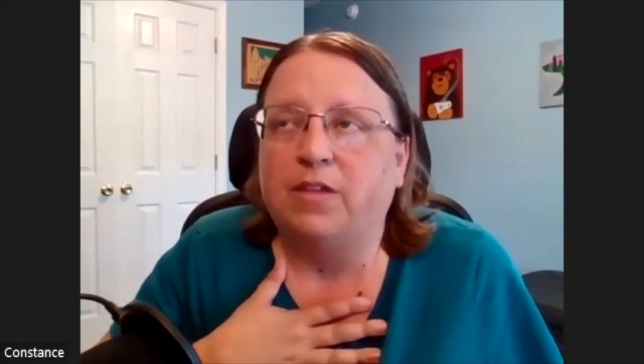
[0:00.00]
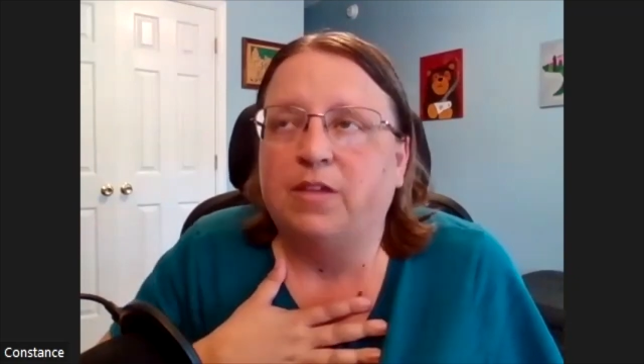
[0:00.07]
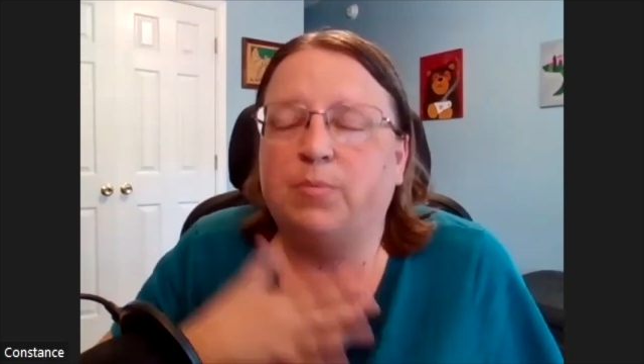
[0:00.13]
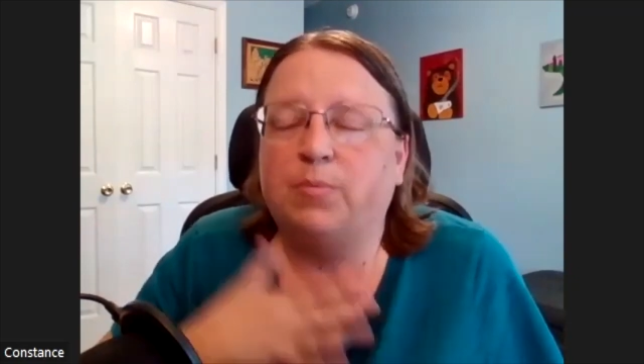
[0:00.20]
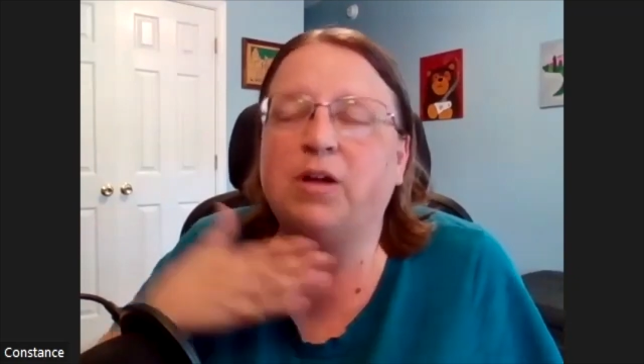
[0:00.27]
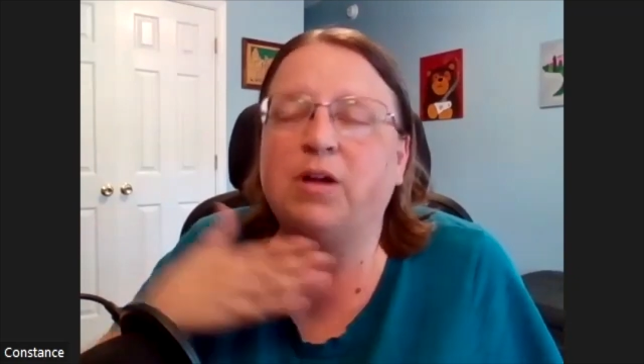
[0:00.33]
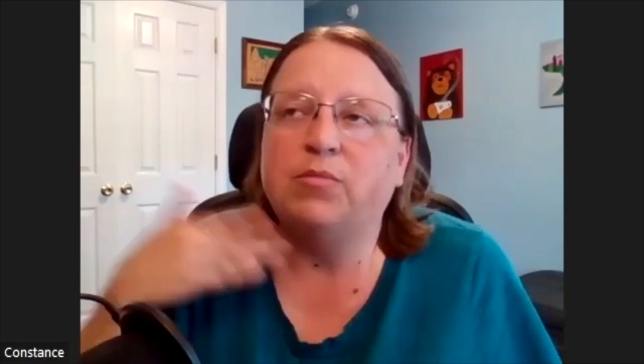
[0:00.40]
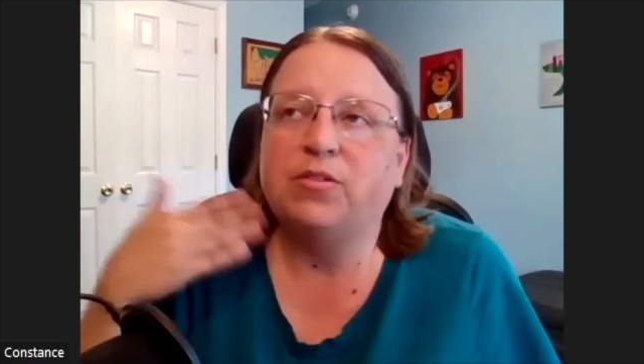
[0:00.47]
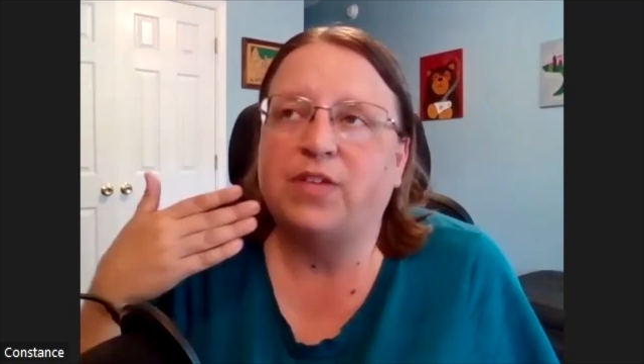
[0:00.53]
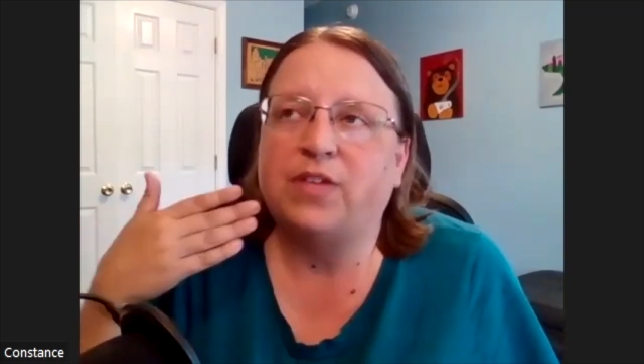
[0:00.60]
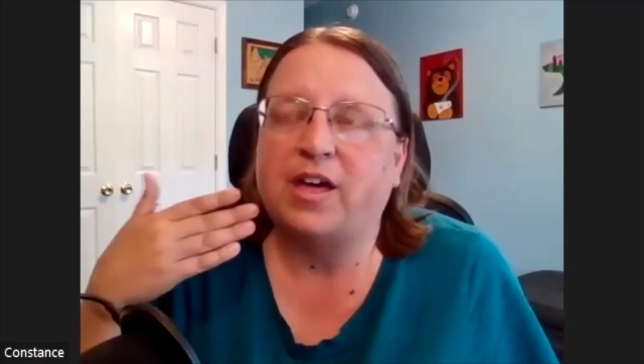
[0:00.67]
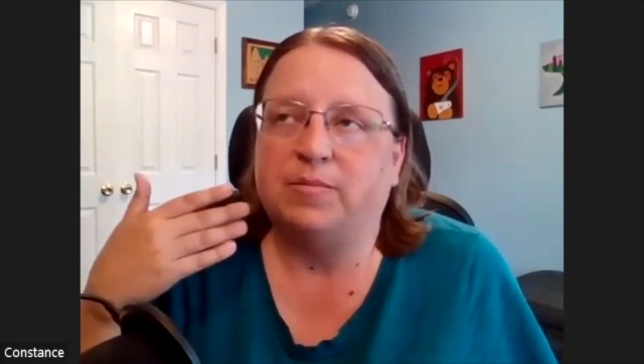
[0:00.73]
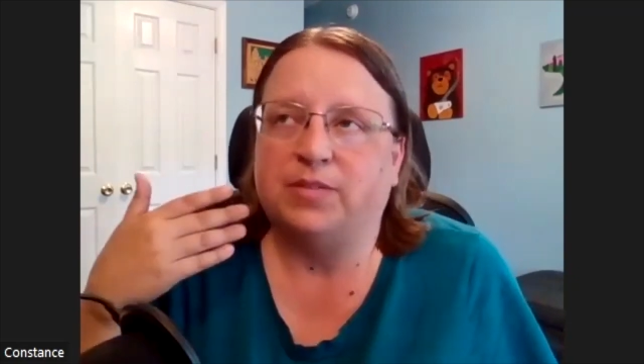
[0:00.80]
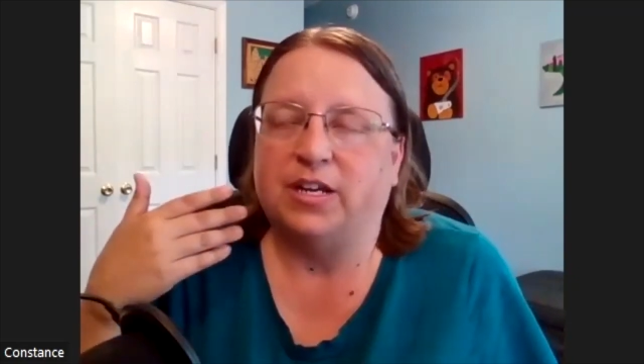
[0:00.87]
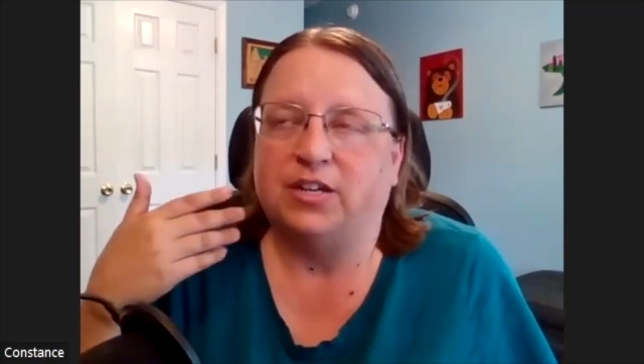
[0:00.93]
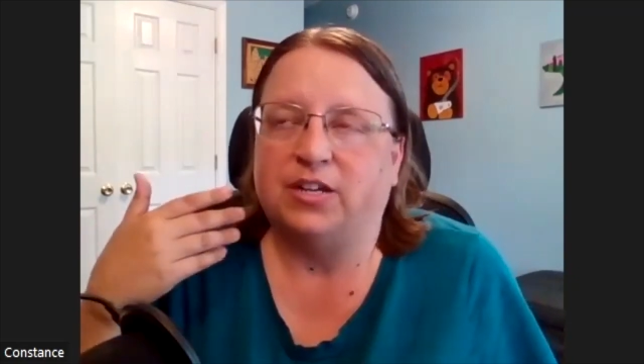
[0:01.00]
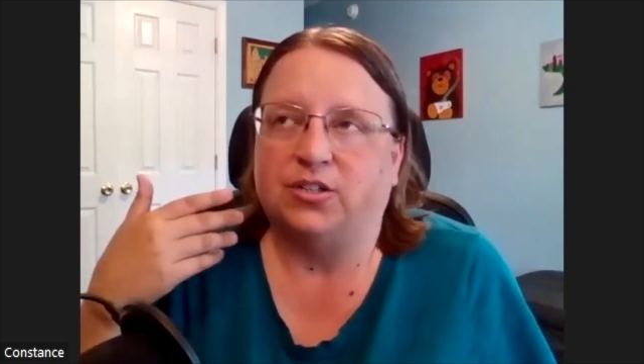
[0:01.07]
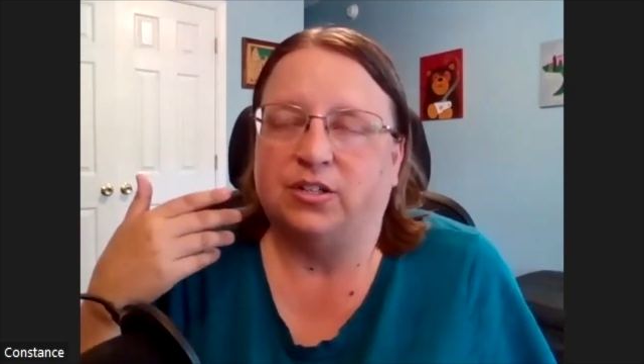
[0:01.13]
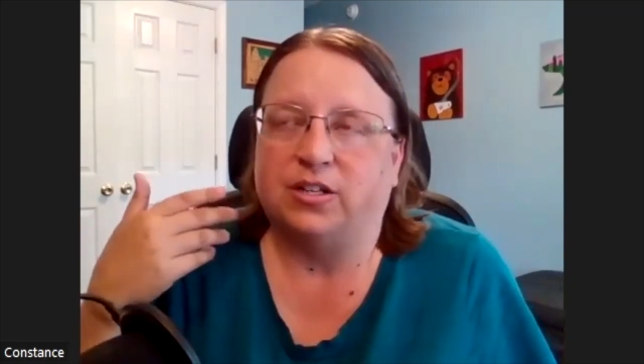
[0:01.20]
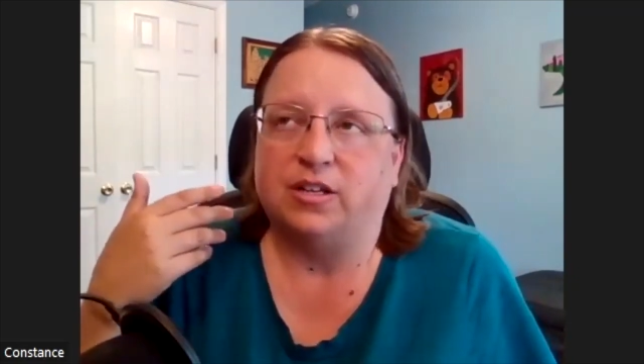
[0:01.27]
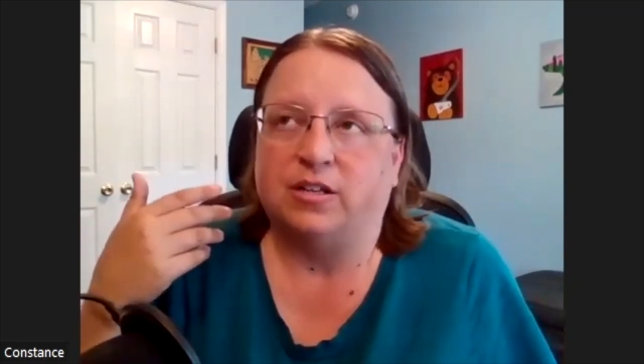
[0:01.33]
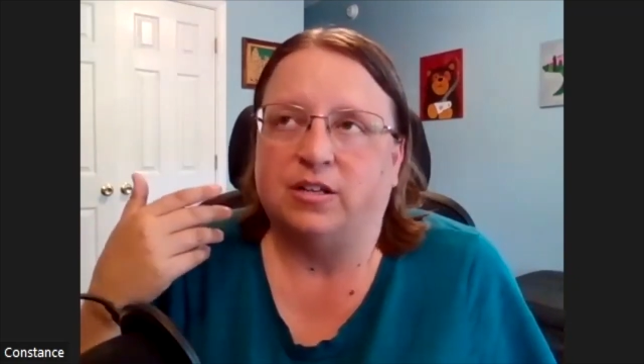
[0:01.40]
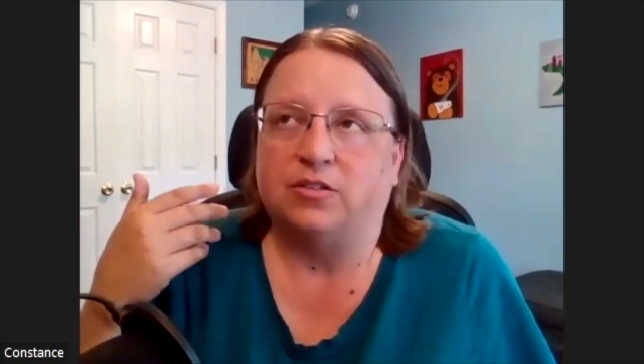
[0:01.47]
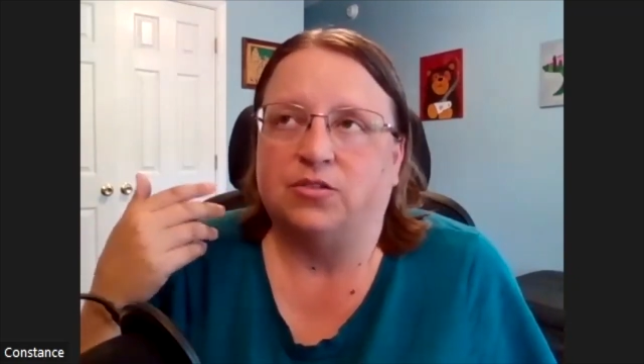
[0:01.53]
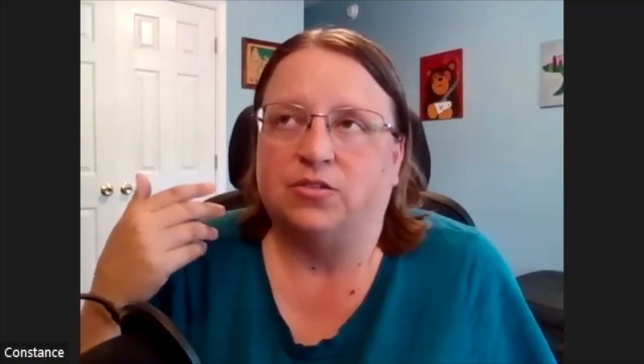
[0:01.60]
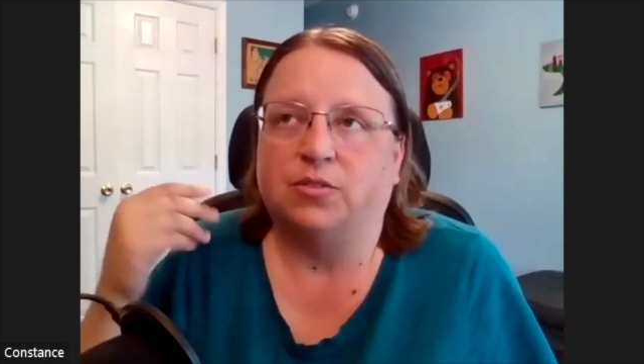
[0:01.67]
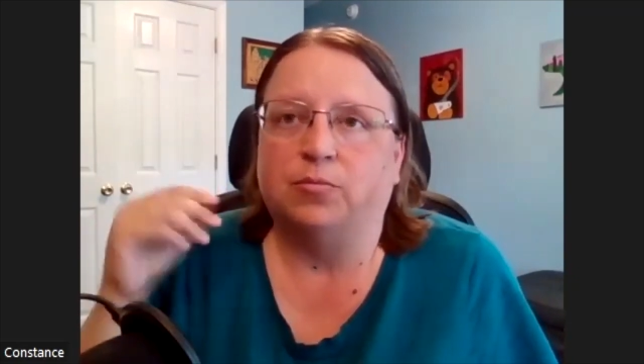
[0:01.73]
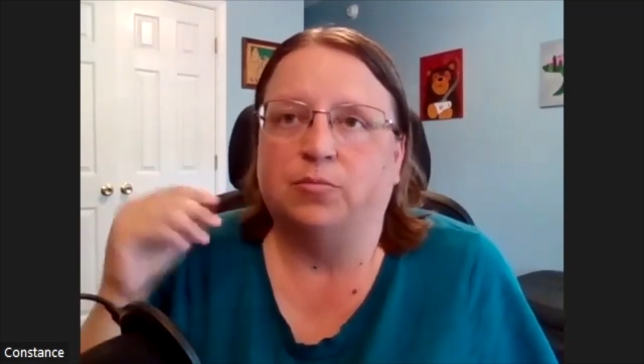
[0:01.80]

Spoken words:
The problem with adaptation is